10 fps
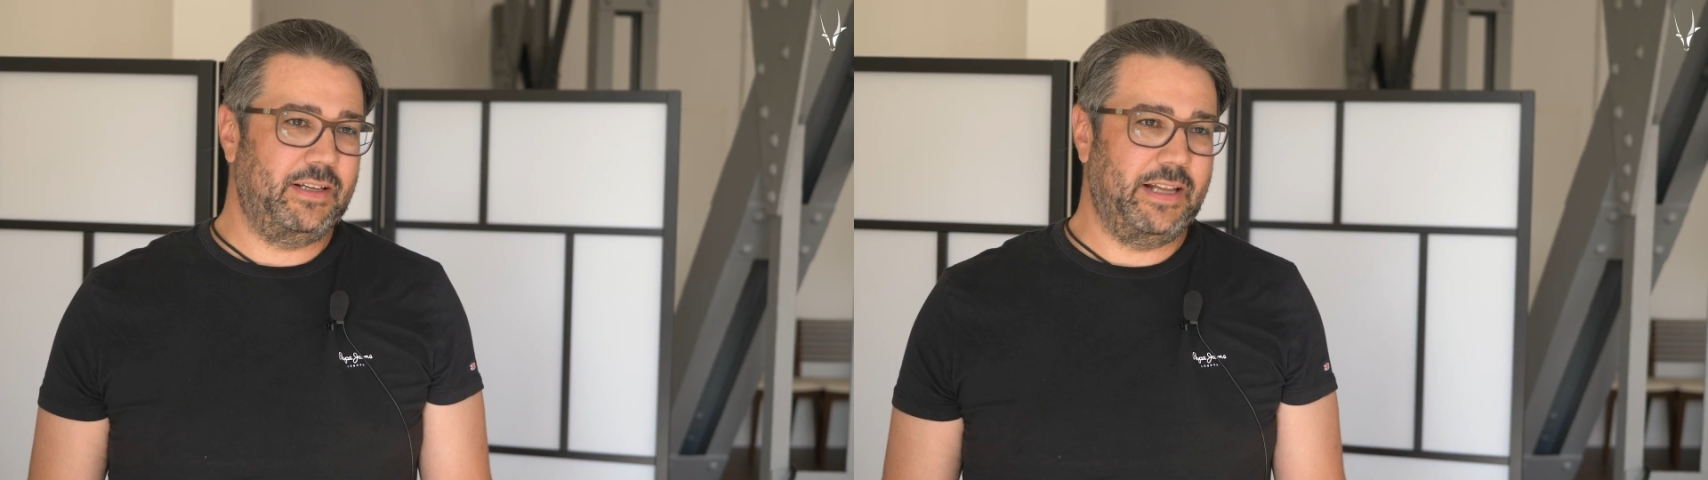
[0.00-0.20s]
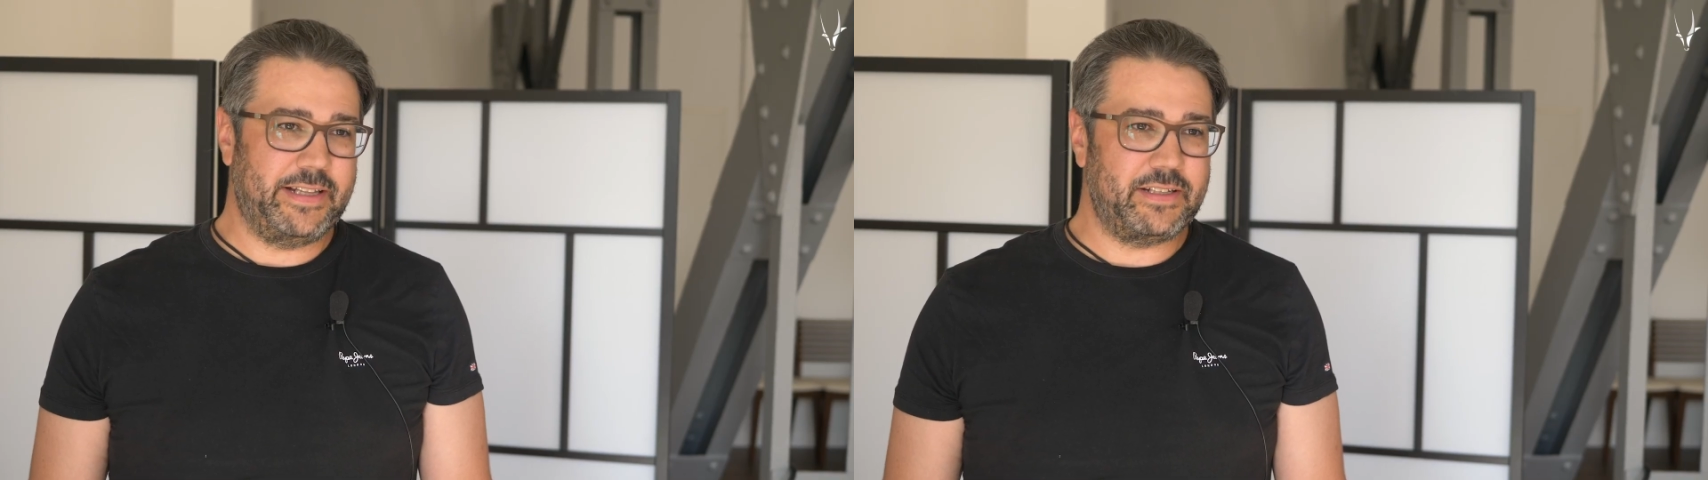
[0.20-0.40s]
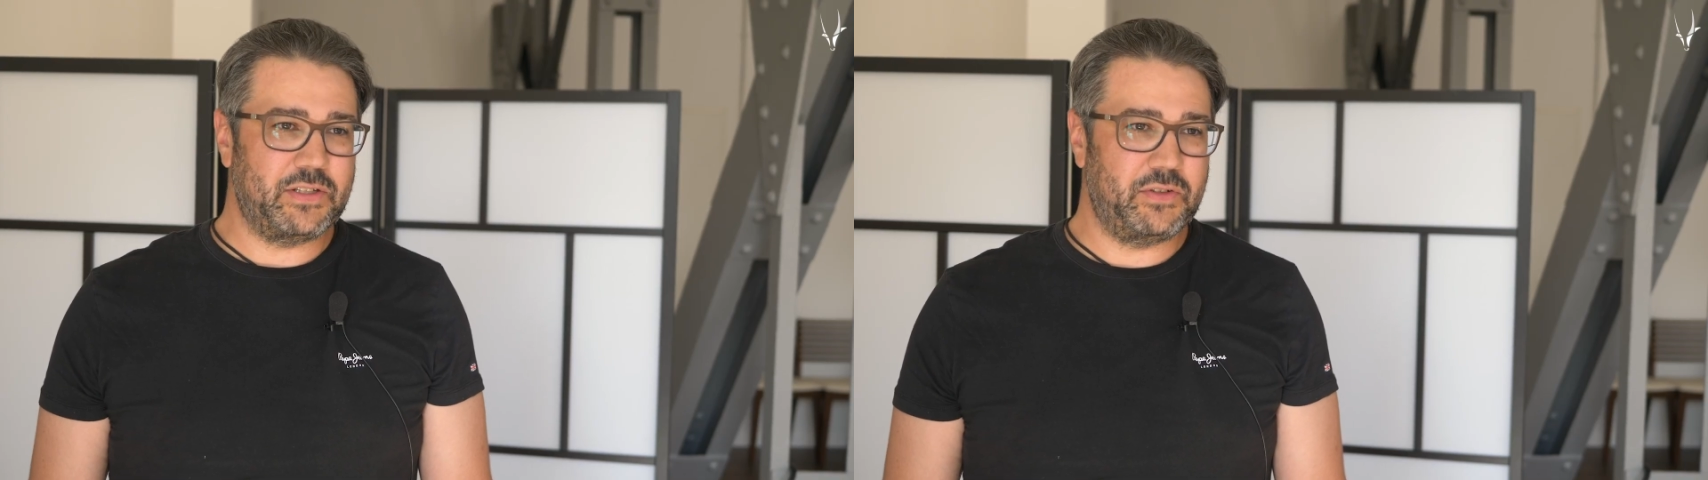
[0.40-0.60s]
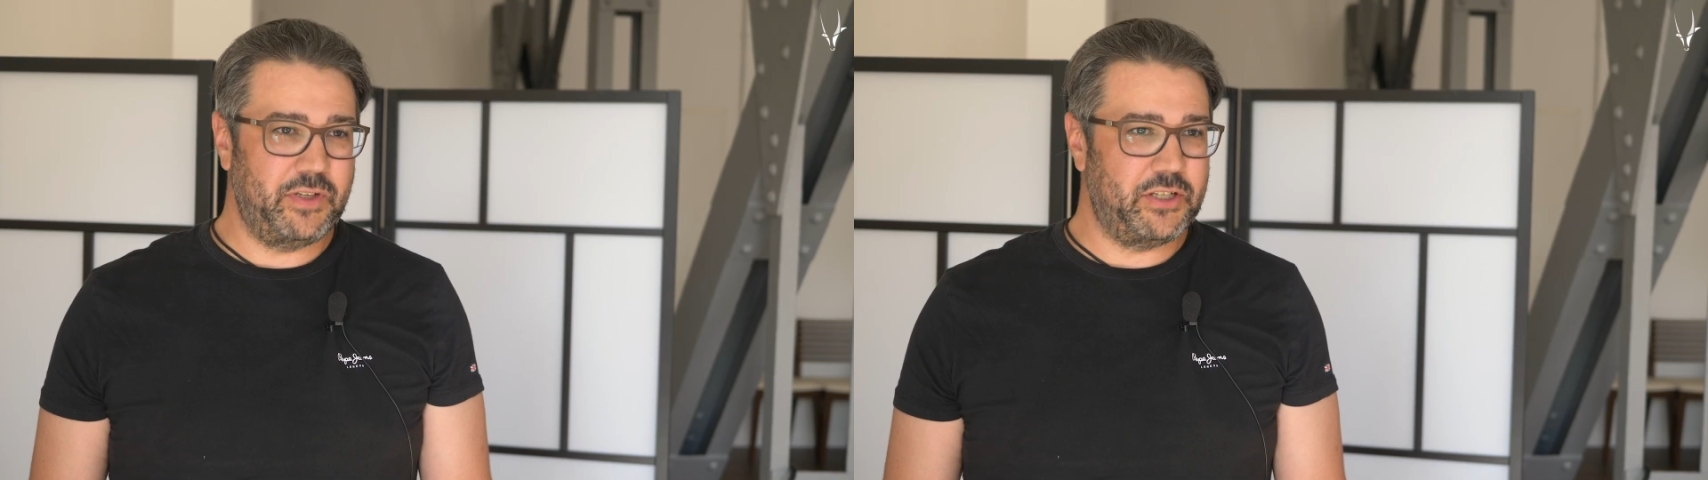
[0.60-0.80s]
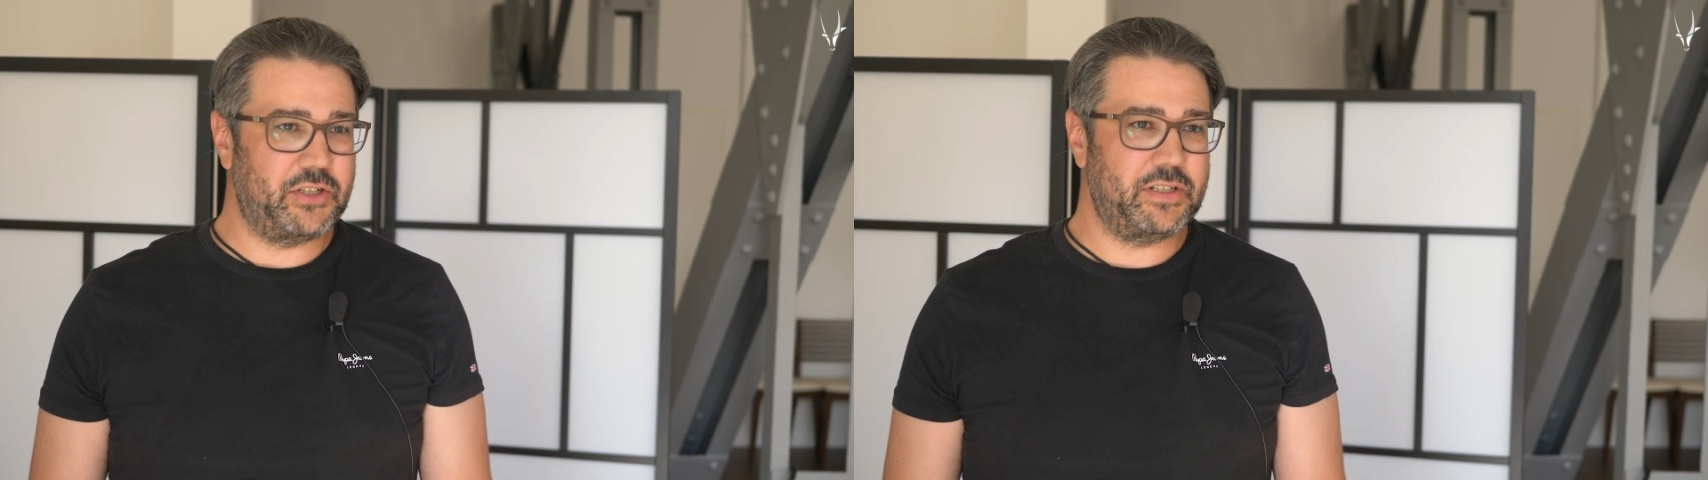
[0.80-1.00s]
latest
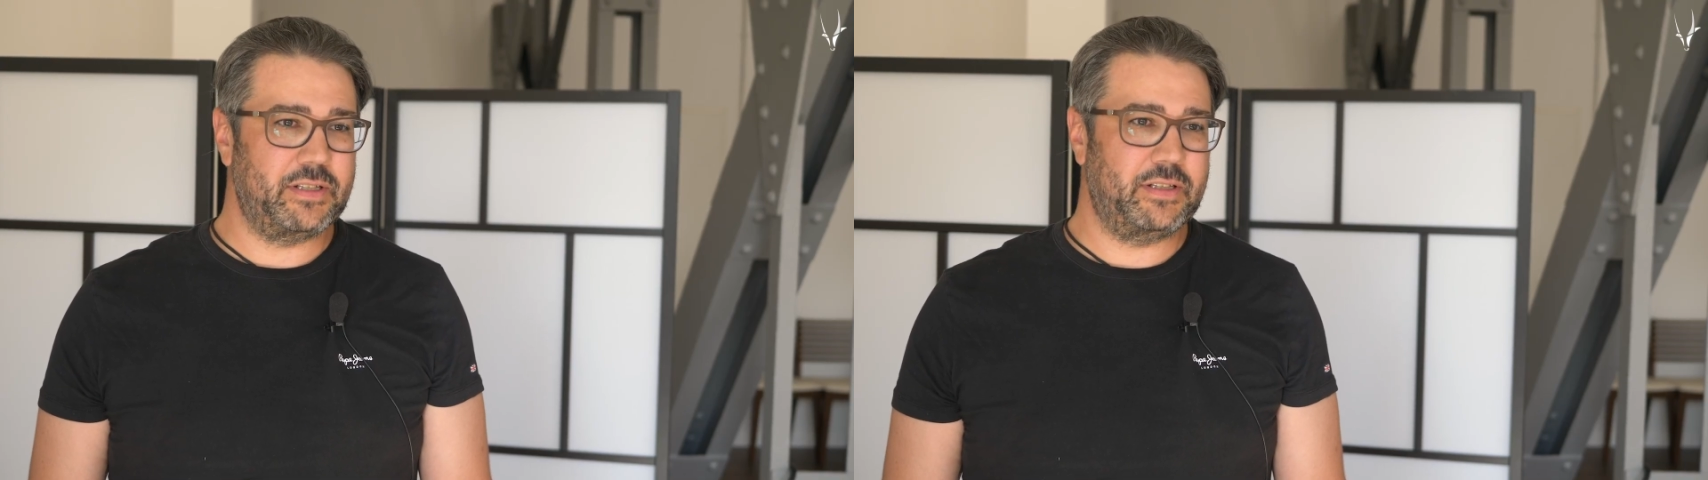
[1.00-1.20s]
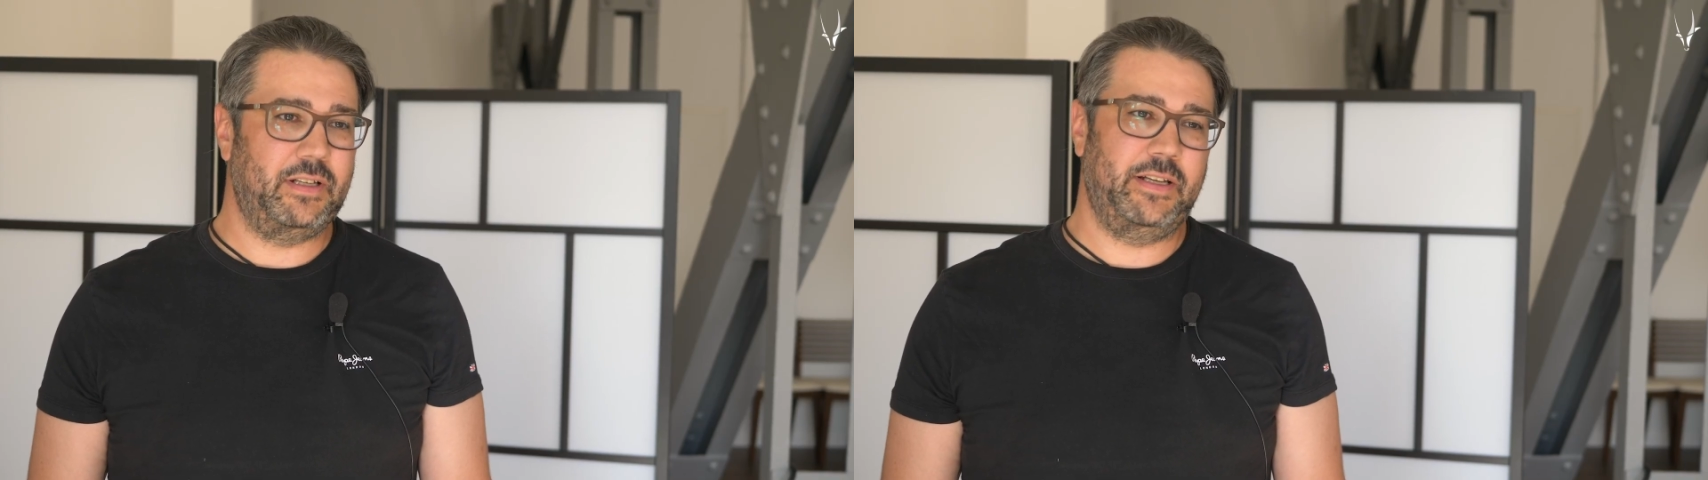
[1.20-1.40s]
features and the